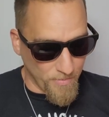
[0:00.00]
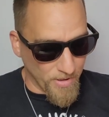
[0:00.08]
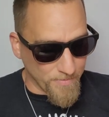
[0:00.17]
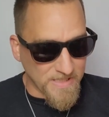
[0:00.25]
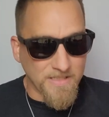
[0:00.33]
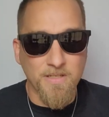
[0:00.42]

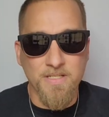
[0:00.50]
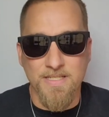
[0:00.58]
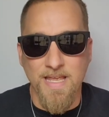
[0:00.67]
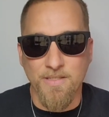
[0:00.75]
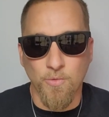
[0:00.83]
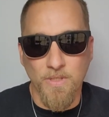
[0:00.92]
but because
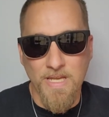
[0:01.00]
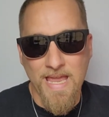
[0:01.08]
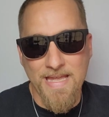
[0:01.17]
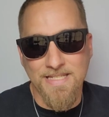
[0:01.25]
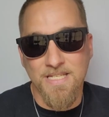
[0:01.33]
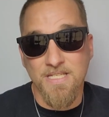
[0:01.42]
that only
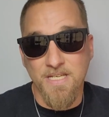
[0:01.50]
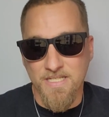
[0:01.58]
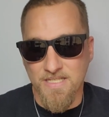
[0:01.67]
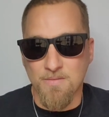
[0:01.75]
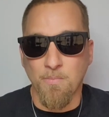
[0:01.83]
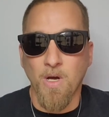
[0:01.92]
had
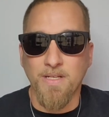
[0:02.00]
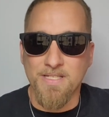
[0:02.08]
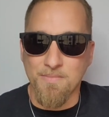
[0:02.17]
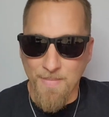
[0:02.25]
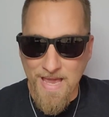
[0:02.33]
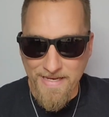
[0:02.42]
60
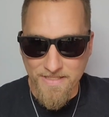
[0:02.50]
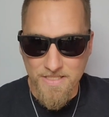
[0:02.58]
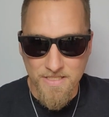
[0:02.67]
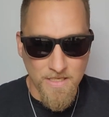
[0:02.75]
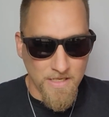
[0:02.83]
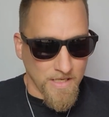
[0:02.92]
months max,